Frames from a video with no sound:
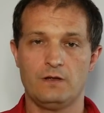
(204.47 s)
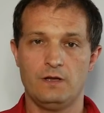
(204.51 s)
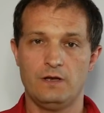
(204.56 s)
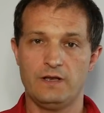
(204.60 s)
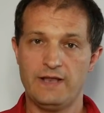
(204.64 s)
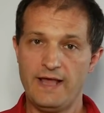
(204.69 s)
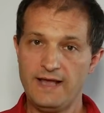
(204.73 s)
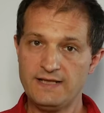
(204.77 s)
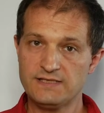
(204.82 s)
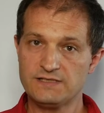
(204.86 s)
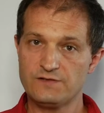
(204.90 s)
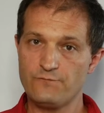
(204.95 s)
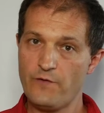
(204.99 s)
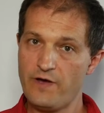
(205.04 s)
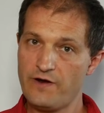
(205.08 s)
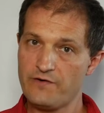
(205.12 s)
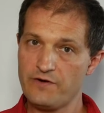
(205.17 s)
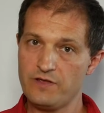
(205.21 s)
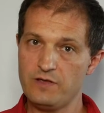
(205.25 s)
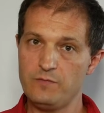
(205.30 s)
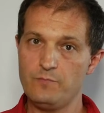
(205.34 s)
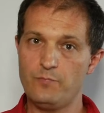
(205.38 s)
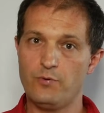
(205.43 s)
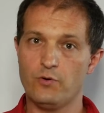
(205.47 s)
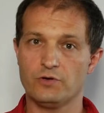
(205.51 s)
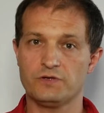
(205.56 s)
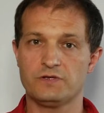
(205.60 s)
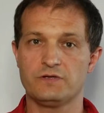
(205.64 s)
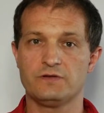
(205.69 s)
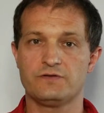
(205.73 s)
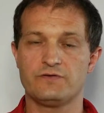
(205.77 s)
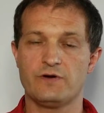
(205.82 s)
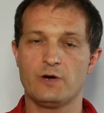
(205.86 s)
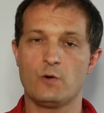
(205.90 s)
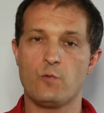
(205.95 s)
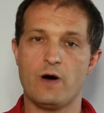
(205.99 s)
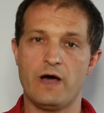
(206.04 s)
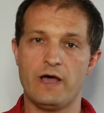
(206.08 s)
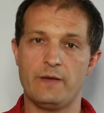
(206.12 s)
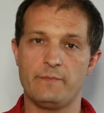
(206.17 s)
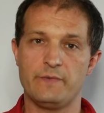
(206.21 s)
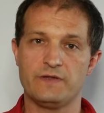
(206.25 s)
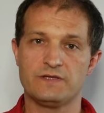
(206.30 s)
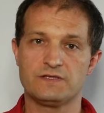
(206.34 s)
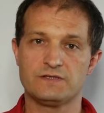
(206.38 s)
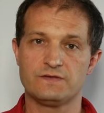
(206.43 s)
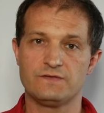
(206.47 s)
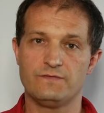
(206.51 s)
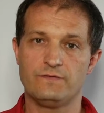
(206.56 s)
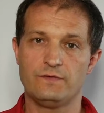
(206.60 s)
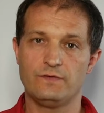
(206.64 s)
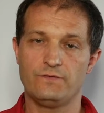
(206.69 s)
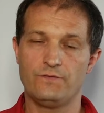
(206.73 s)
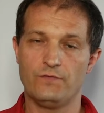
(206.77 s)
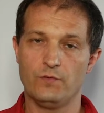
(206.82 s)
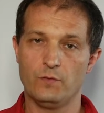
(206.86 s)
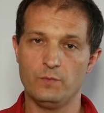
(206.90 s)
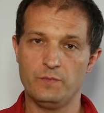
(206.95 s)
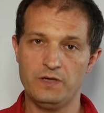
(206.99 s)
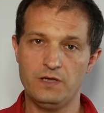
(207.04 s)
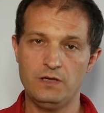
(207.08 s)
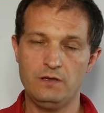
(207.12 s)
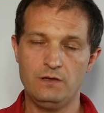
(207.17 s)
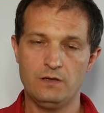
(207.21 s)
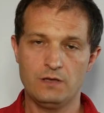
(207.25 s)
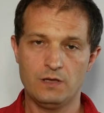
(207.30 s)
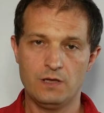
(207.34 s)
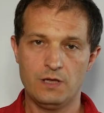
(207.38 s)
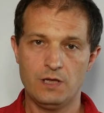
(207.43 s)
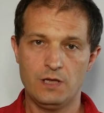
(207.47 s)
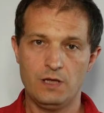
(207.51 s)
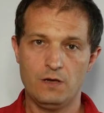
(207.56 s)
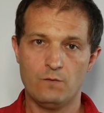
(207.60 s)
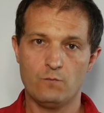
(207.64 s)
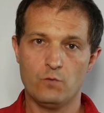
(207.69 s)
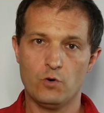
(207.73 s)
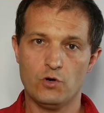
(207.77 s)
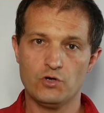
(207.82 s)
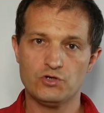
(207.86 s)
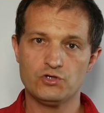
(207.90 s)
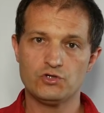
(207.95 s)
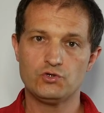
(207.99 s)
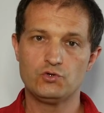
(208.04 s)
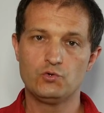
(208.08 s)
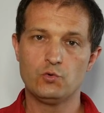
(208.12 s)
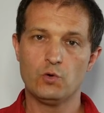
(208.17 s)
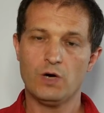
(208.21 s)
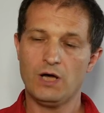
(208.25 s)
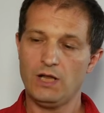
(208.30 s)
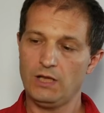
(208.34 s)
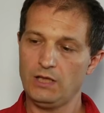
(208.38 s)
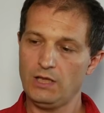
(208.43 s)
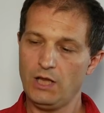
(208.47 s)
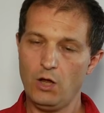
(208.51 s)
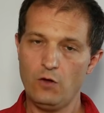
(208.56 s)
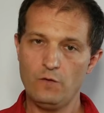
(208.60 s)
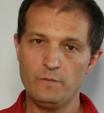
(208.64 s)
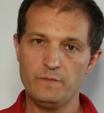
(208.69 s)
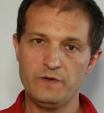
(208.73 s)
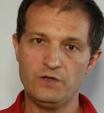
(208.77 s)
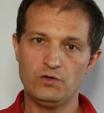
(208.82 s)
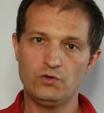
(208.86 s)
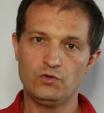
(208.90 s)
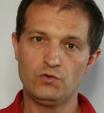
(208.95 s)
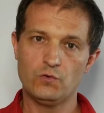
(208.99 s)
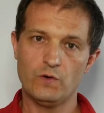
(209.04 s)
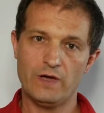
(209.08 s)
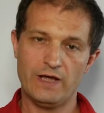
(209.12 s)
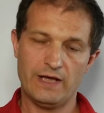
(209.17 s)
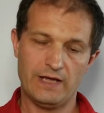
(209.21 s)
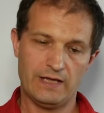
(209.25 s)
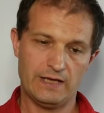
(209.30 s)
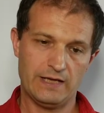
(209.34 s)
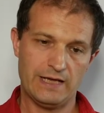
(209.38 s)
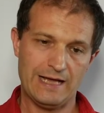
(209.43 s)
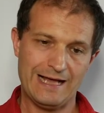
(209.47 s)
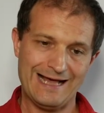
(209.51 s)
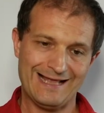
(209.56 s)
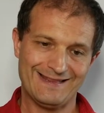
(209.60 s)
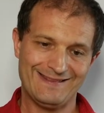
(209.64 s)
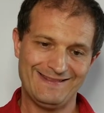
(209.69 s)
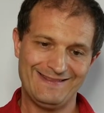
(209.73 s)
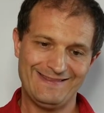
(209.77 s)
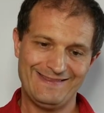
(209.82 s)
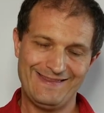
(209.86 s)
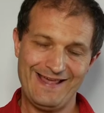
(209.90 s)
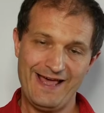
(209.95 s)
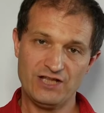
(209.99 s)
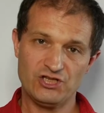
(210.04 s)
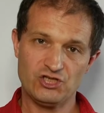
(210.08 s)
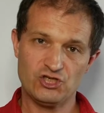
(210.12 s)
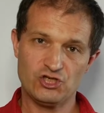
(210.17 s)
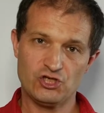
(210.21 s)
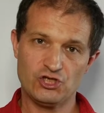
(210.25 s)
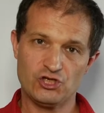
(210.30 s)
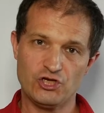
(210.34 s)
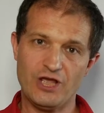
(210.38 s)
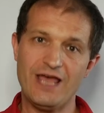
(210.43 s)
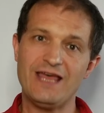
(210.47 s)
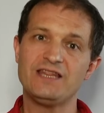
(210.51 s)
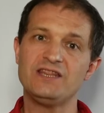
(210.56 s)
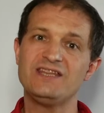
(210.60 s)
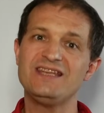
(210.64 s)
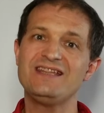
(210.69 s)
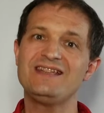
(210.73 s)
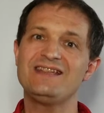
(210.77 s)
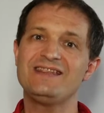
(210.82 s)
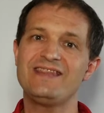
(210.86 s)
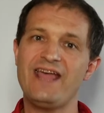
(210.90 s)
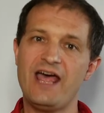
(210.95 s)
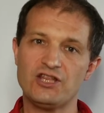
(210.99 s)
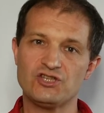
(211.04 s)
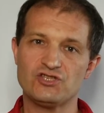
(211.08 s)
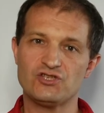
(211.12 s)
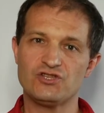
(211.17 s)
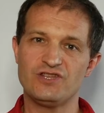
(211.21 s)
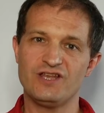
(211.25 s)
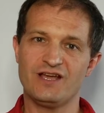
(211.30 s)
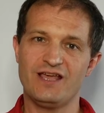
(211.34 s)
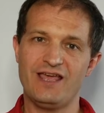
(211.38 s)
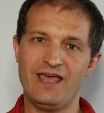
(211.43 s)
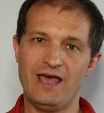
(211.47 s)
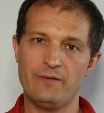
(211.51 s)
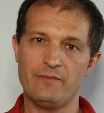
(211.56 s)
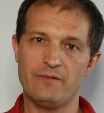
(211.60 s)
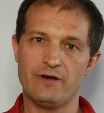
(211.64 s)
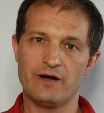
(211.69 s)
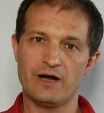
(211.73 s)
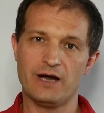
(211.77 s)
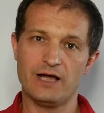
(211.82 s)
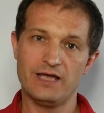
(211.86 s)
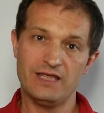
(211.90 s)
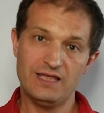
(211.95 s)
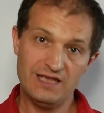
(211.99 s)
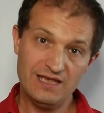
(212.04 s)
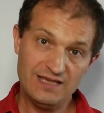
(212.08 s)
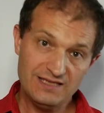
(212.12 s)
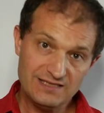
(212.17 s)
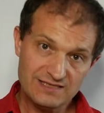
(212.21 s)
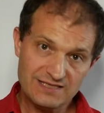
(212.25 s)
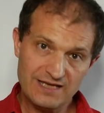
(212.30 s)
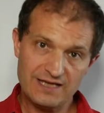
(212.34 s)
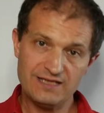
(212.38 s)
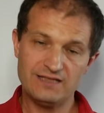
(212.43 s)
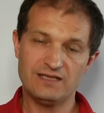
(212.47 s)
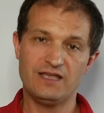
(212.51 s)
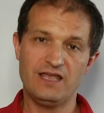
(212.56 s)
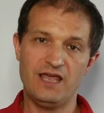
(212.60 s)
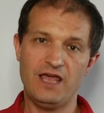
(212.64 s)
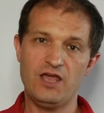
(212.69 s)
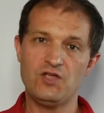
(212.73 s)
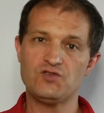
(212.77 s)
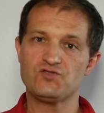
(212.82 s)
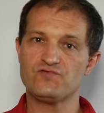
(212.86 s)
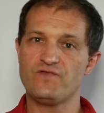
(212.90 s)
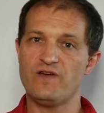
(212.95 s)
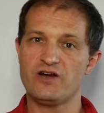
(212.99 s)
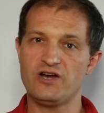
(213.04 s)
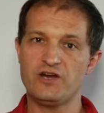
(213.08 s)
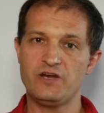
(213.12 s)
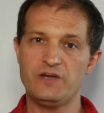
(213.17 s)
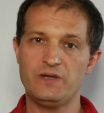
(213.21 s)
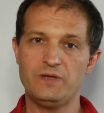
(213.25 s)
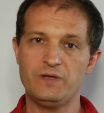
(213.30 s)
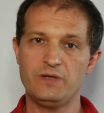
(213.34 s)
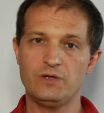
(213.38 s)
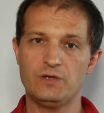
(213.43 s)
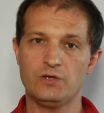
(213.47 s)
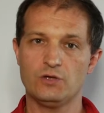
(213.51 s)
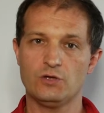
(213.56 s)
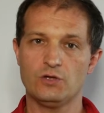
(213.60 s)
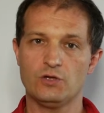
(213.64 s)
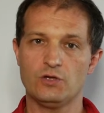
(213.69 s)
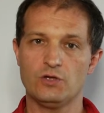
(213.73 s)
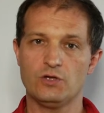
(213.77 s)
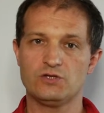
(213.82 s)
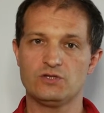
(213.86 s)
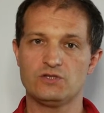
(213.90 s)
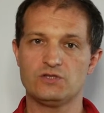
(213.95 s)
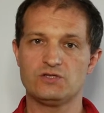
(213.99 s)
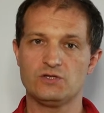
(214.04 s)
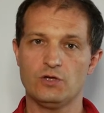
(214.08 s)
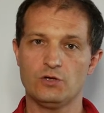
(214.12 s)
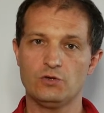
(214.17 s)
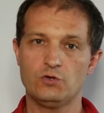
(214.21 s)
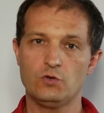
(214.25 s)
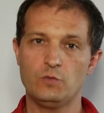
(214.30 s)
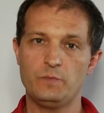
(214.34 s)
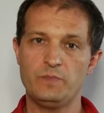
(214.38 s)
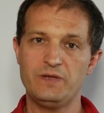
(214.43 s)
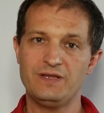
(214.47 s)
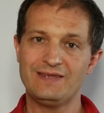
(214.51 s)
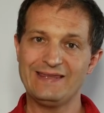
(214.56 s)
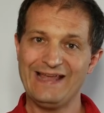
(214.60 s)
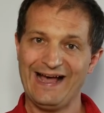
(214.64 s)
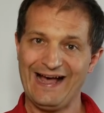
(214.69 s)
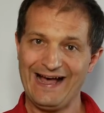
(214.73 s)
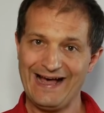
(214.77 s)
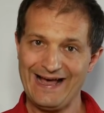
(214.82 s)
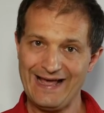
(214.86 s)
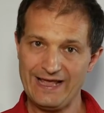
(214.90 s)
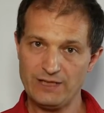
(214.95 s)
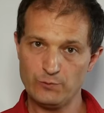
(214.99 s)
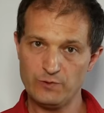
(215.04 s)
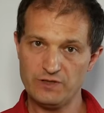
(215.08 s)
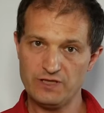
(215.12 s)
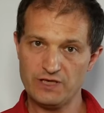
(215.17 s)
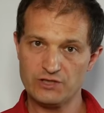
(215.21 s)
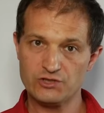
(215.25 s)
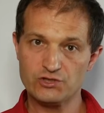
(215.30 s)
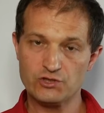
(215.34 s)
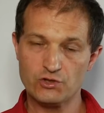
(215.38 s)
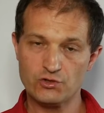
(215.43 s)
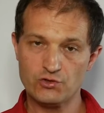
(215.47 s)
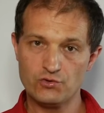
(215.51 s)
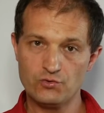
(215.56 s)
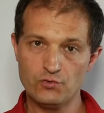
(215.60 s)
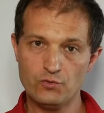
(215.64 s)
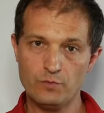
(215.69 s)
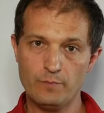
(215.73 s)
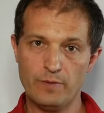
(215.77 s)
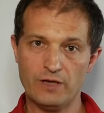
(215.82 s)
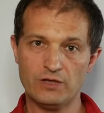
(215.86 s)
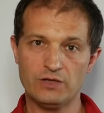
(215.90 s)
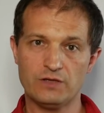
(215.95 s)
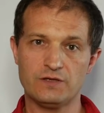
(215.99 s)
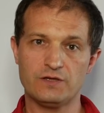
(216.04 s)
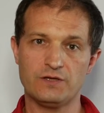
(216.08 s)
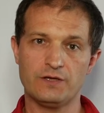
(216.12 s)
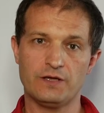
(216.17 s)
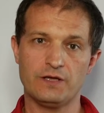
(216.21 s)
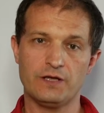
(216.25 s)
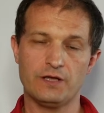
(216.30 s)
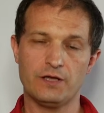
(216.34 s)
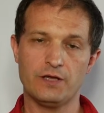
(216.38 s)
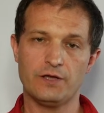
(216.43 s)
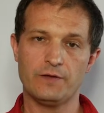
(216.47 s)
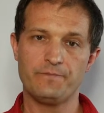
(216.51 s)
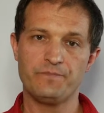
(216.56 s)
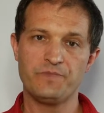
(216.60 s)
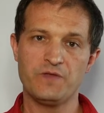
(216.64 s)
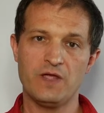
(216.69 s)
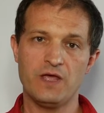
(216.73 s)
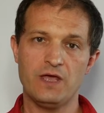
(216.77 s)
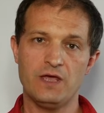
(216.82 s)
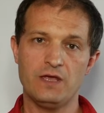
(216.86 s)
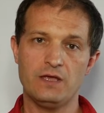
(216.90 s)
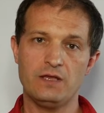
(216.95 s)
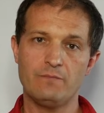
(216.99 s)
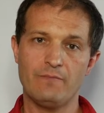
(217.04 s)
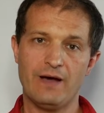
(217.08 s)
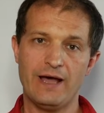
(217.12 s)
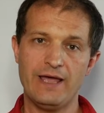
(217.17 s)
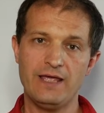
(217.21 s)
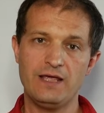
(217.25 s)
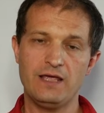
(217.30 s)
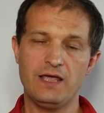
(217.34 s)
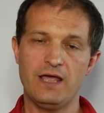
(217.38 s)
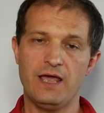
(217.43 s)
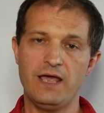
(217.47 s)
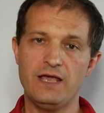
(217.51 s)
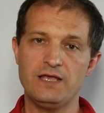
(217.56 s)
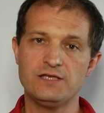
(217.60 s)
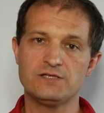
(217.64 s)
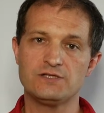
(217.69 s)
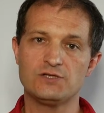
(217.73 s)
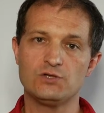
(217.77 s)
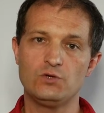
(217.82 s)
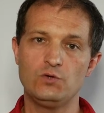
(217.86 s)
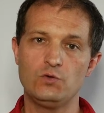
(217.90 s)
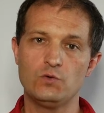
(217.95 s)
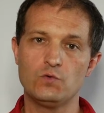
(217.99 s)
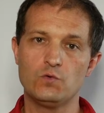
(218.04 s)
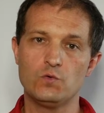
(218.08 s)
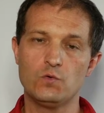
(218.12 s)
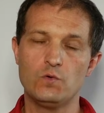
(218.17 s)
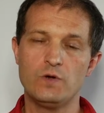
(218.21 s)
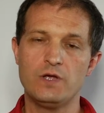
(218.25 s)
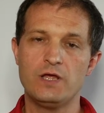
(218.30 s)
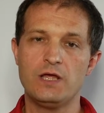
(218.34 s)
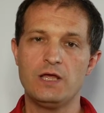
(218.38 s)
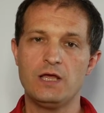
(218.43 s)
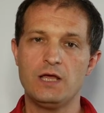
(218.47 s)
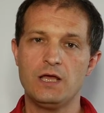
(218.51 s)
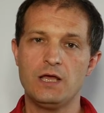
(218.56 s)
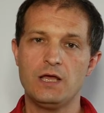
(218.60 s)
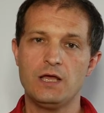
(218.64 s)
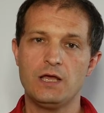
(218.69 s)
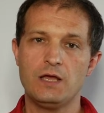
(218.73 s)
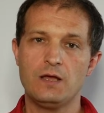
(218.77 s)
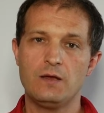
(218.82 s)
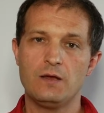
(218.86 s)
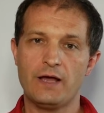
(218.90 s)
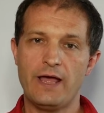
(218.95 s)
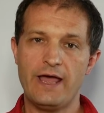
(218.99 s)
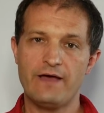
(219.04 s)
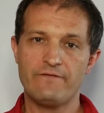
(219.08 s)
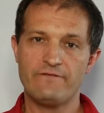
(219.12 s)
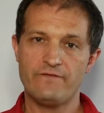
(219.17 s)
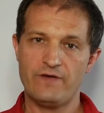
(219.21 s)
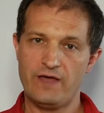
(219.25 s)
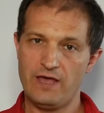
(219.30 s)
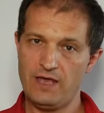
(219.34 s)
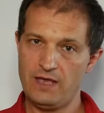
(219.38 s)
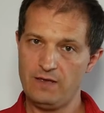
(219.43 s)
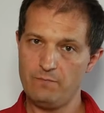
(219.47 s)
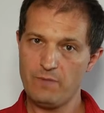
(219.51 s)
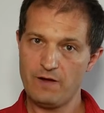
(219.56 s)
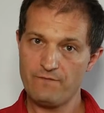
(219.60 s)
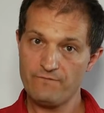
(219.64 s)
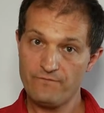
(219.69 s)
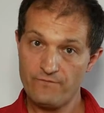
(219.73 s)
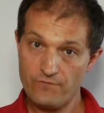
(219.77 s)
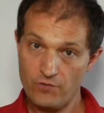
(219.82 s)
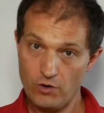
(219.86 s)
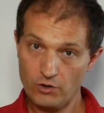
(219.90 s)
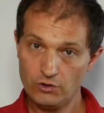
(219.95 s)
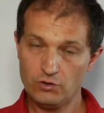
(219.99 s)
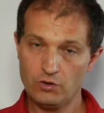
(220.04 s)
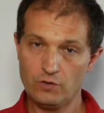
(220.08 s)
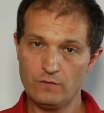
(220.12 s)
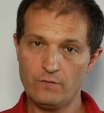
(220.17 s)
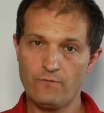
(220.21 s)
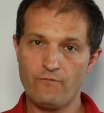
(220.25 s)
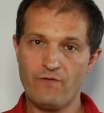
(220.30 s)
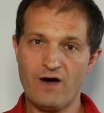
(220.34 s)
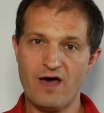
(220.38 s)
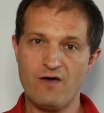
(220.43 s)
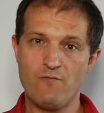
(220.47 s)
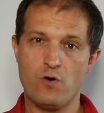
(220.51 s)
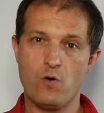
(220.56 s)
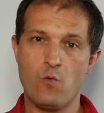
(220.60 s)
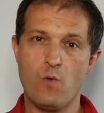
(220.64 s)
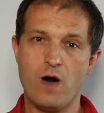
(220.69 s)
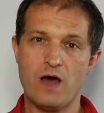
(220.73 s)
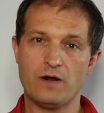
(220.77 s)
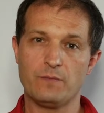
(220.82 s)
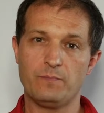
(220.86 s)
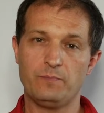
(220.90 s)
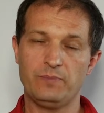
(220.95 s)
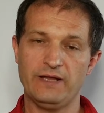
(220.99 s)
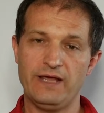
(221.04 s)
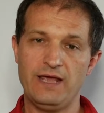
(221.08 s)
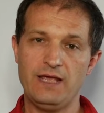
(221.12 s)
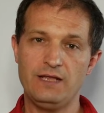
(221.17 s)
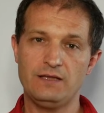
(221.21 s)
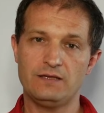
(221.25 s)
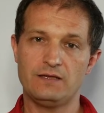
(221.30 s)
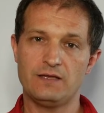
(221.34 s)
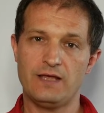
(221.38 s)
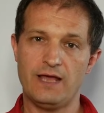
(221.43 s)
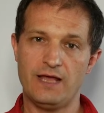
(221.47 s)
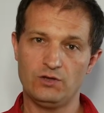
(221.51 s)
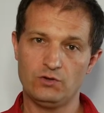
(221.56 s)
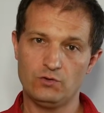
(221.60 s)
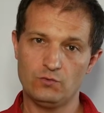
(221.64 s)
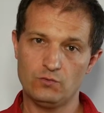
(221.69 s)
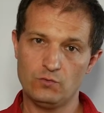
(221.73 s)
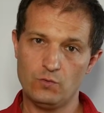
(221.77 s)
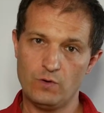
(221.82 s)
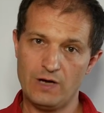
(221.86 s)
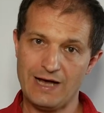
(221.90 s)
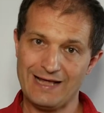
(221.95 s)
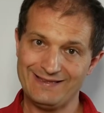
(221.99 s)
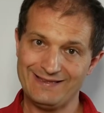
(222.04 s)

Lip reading: Next very important requirements for me was to allow me to attach and detach the camera inside the cage very easily. That means not to be tied with a screw, but in my case to have a Manfrotto 501 plate and to